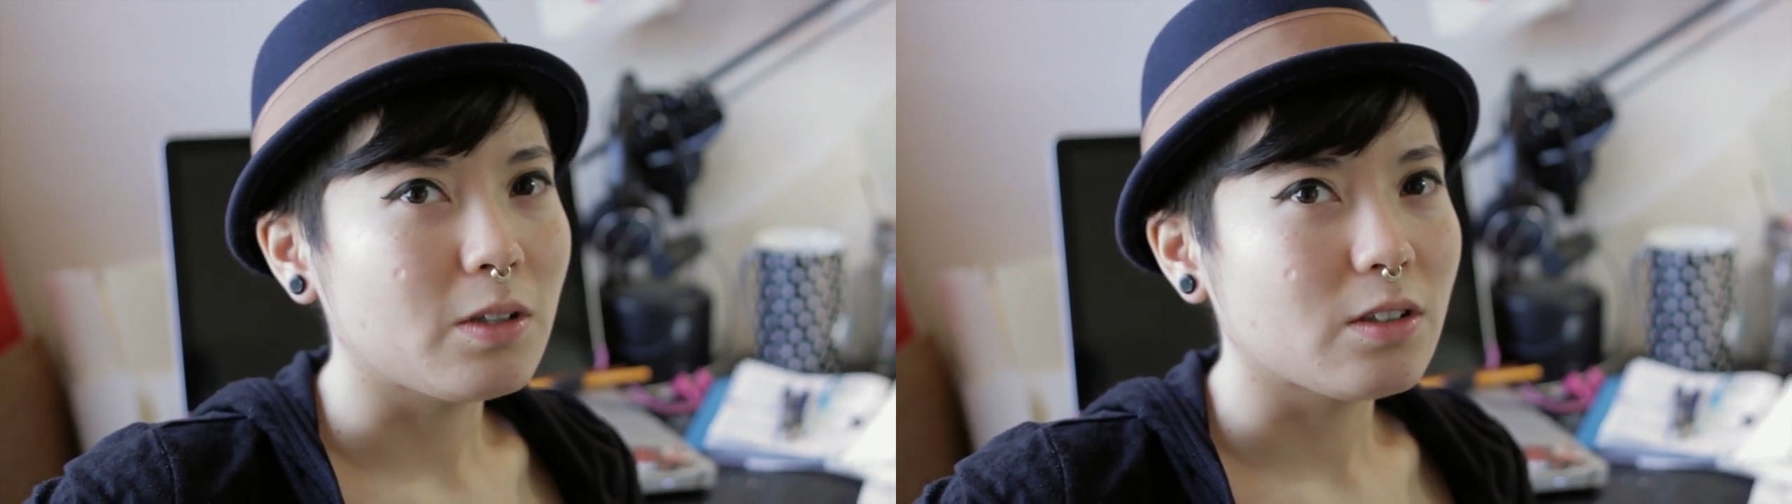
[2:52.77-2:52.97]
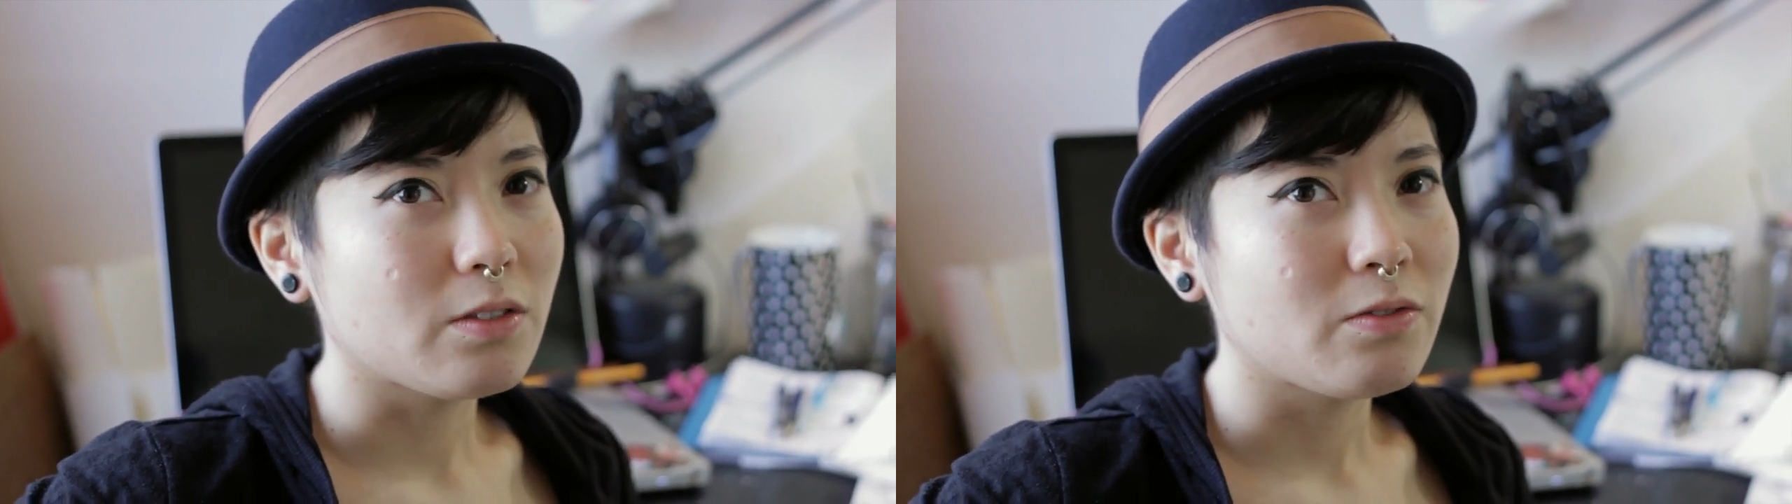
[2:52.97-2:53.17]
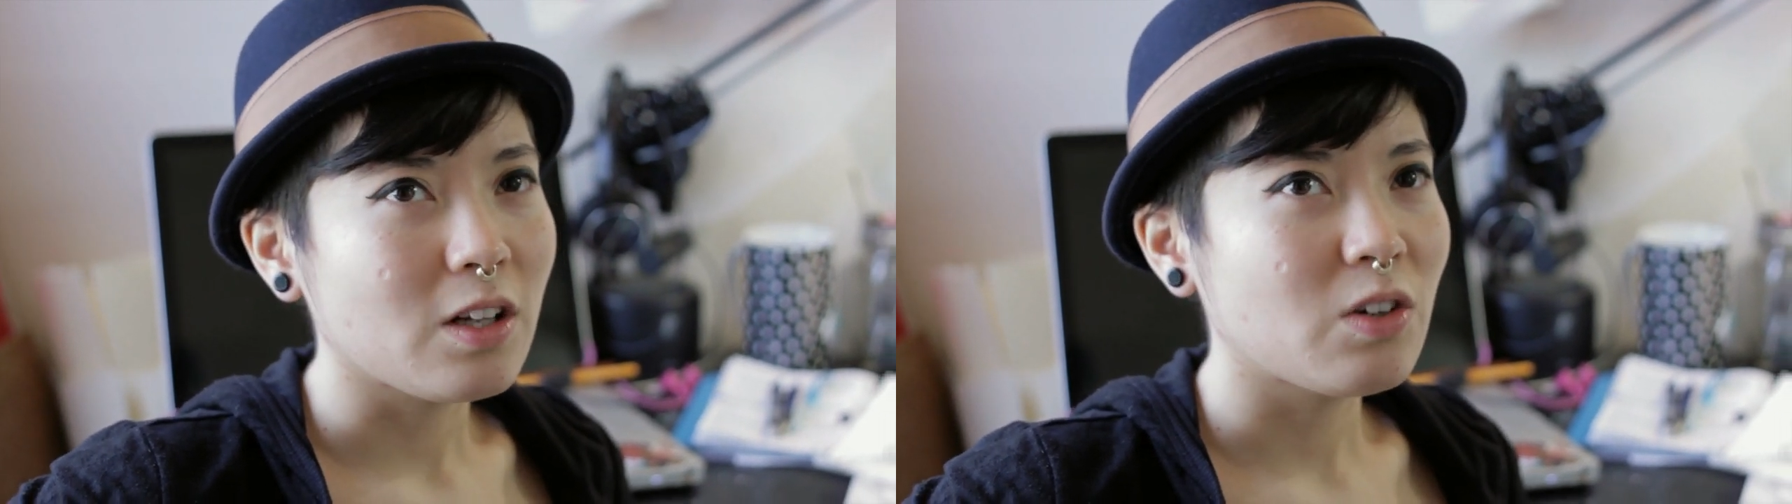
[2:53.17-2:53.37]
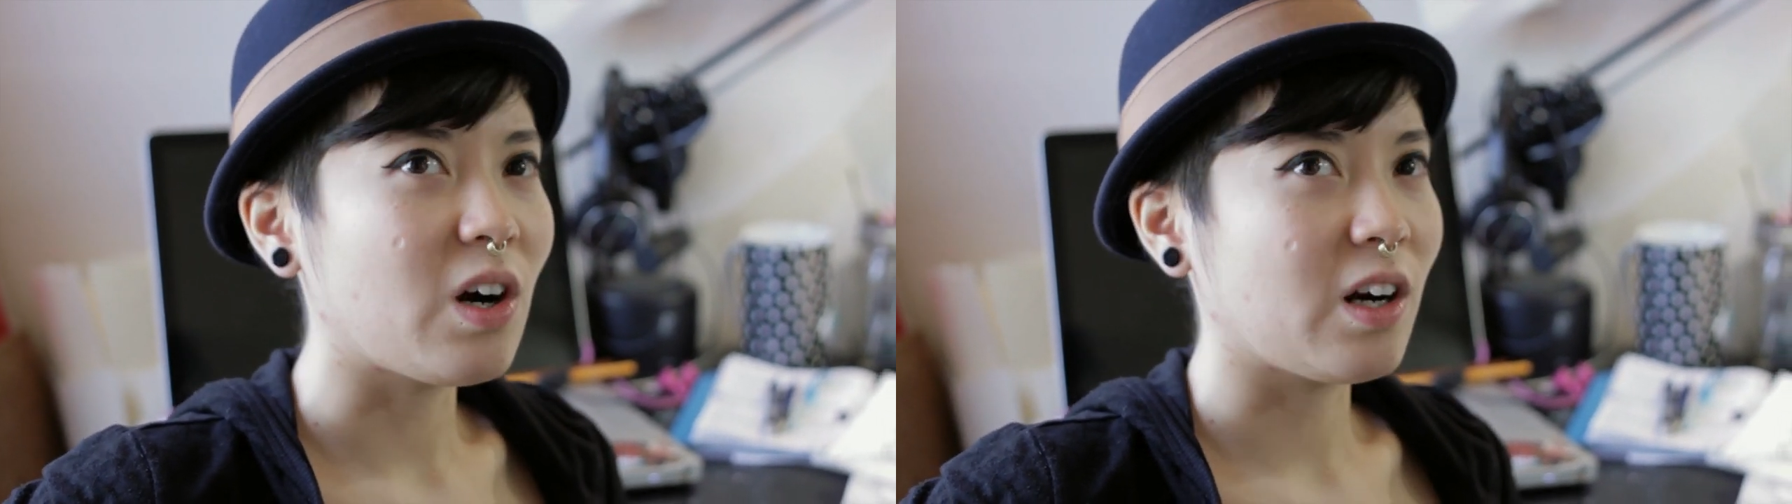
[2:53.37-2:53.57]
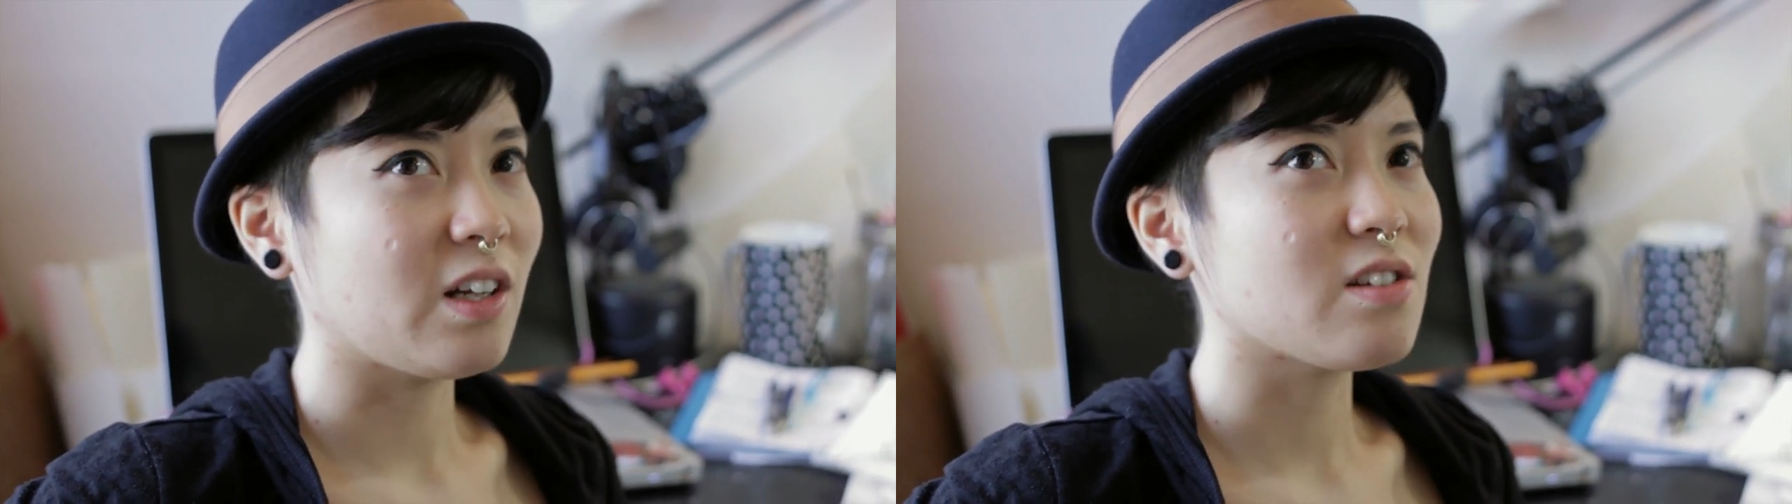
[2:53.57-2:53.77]
your fellow
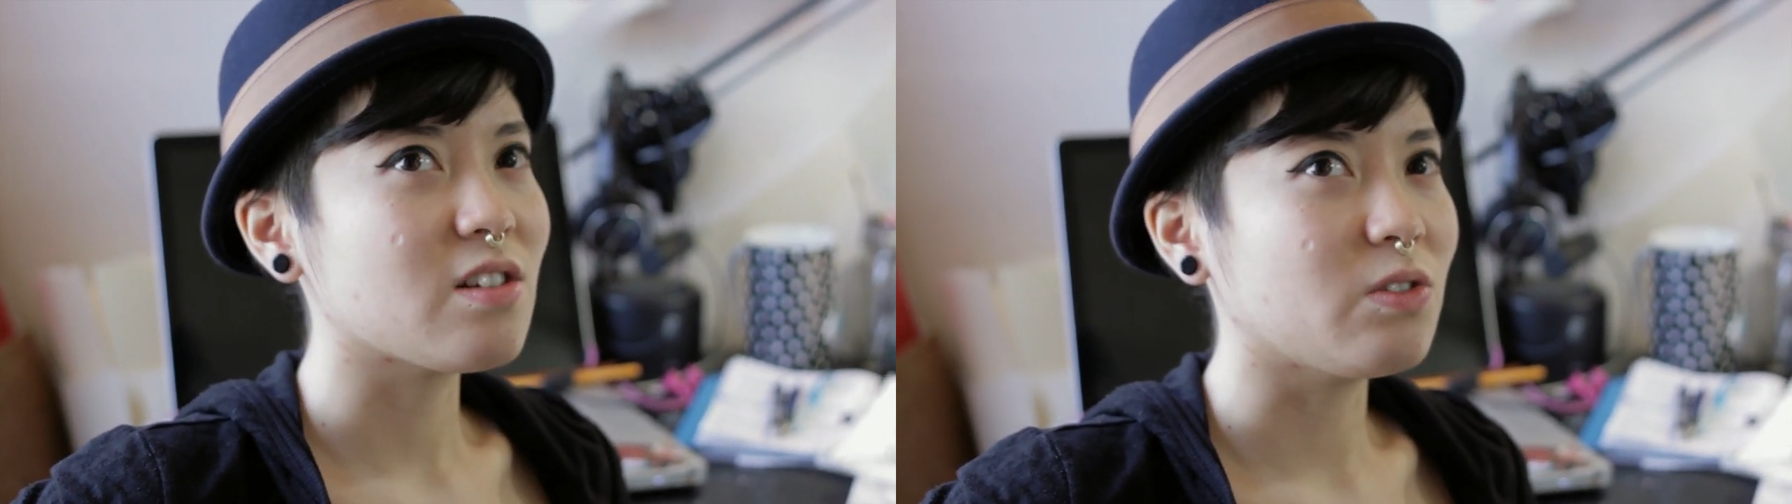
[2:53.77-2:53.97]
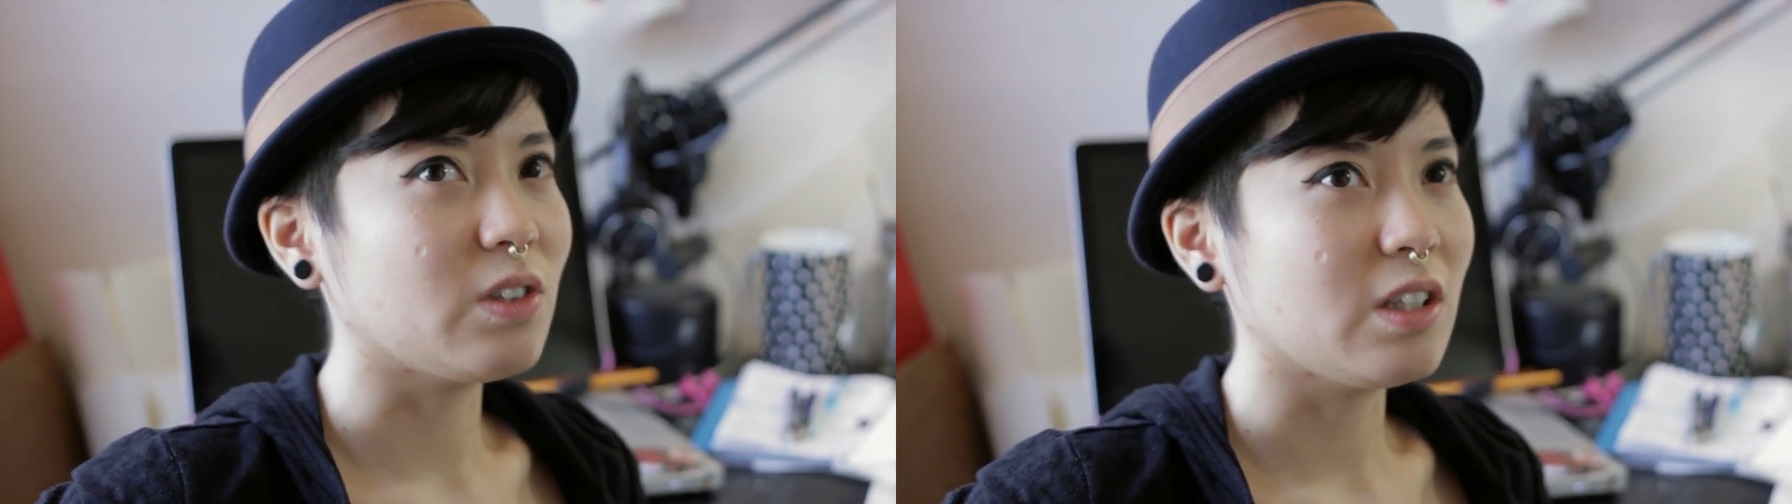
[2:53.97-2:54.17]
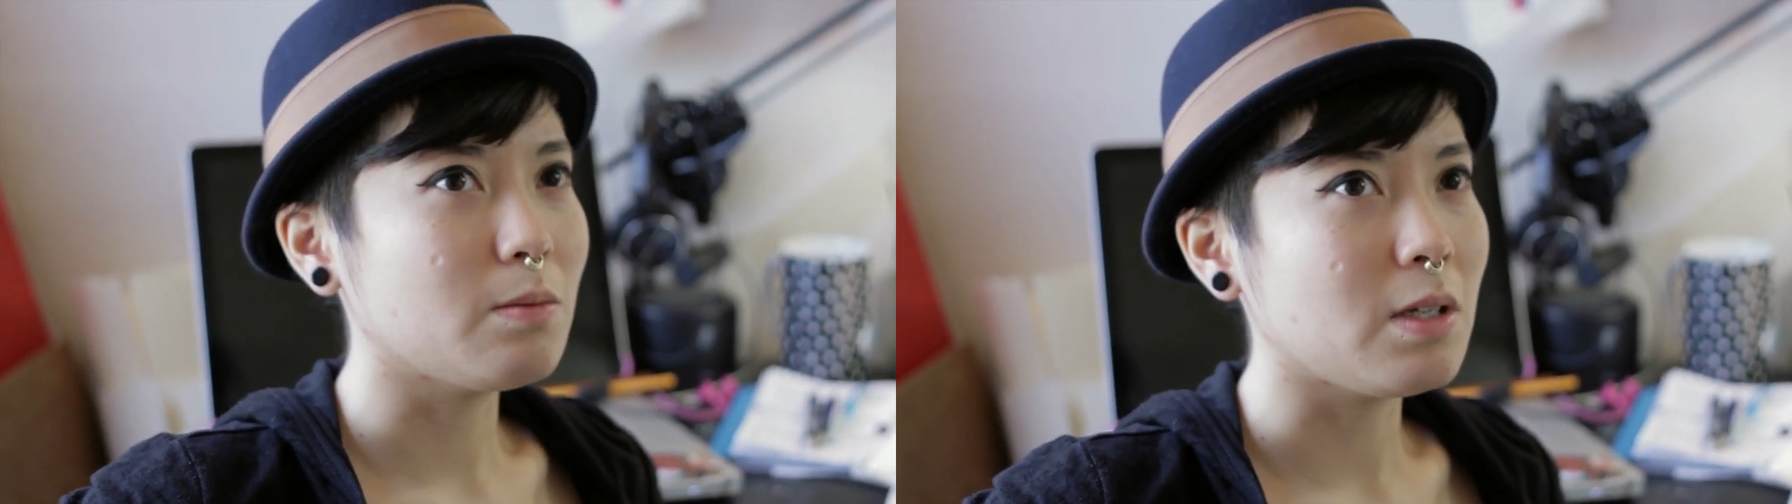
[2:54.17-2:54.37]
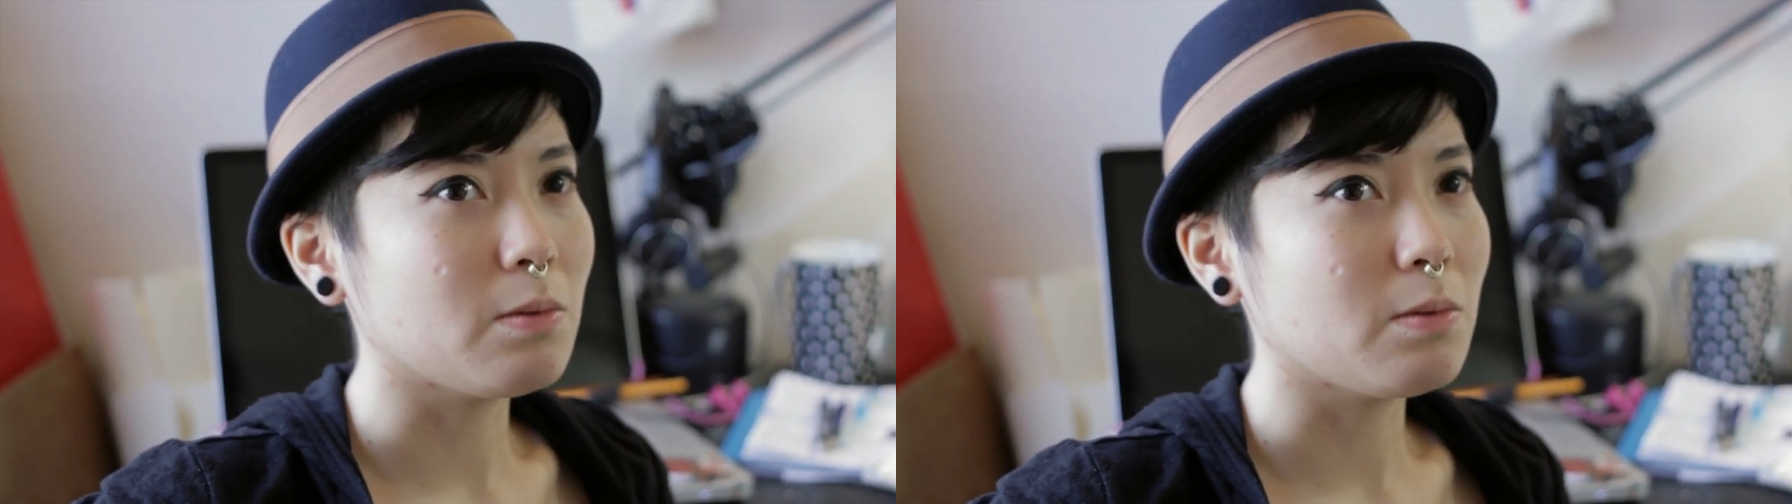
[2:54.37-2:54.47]
artists are really the